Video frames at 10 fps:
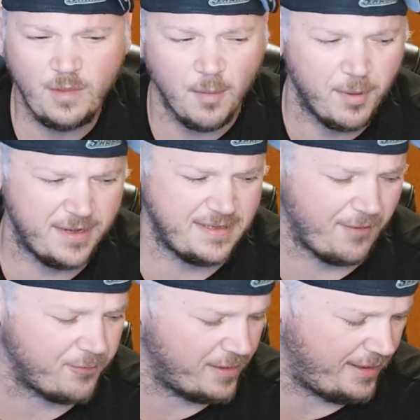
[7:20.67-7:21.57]
but it
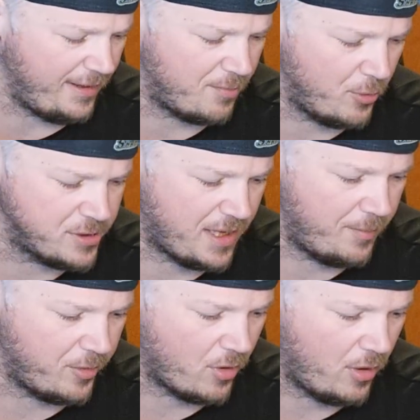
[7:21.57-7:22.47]
definitely needs more time
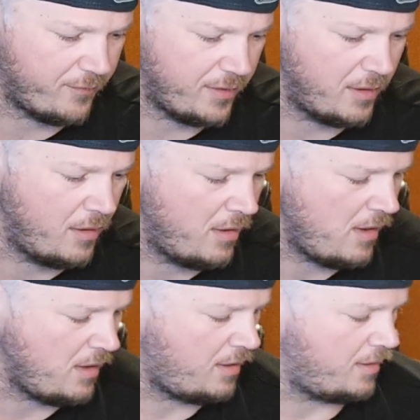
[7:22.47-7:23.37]
in the coffee.
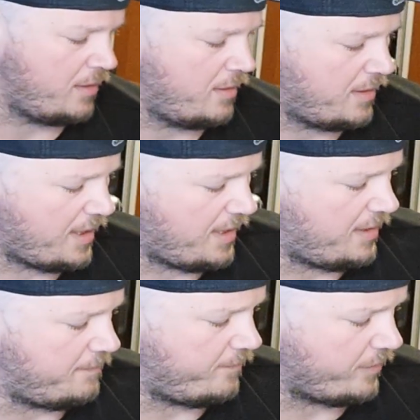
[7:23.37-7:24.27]

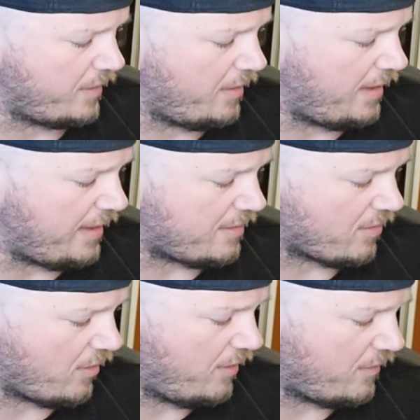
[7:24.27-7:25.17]
Um, it's
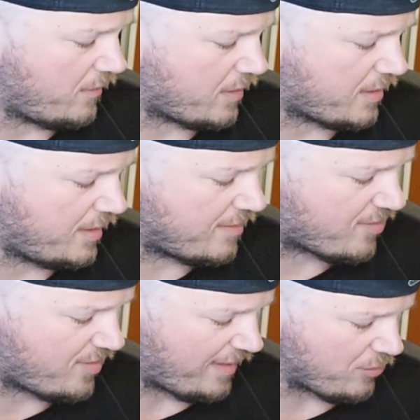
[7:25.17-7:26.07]

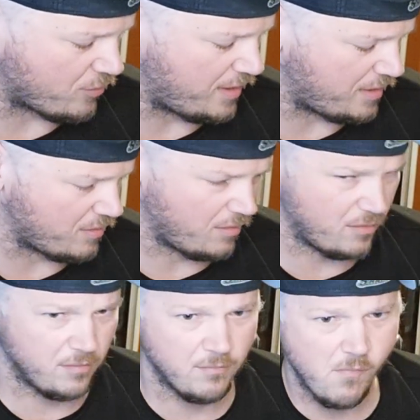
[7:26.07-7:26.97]
considering
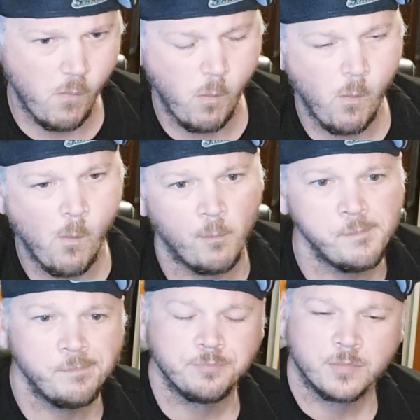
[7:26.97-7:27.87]

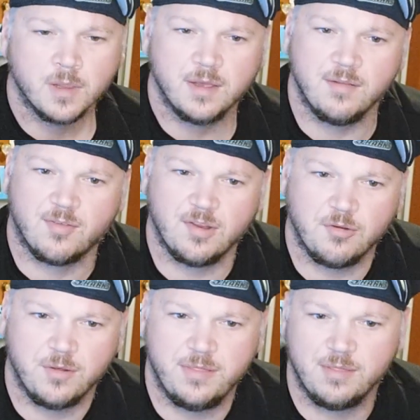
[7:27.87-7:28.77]

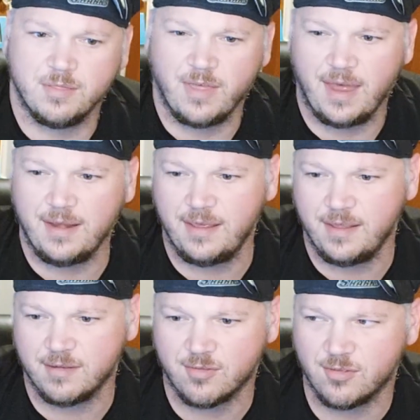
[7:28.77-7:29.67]
considering that
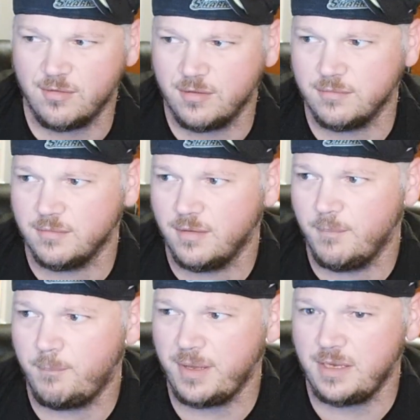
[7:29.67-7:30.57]
it's
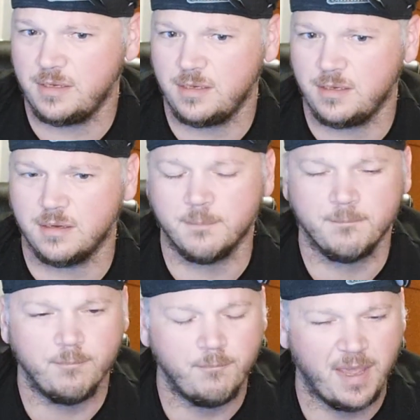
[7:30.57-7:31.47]
being
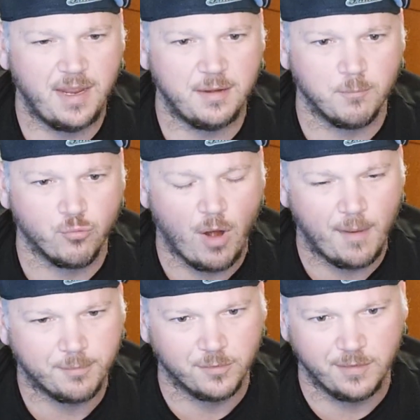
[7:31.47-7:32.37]
made
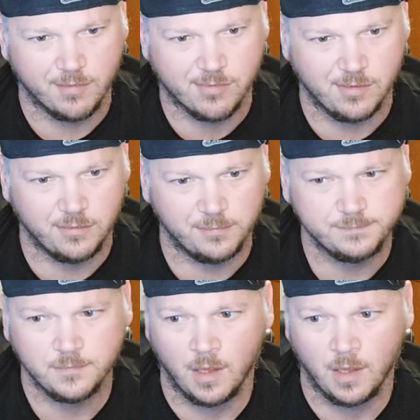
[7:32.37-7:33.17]
improperly still,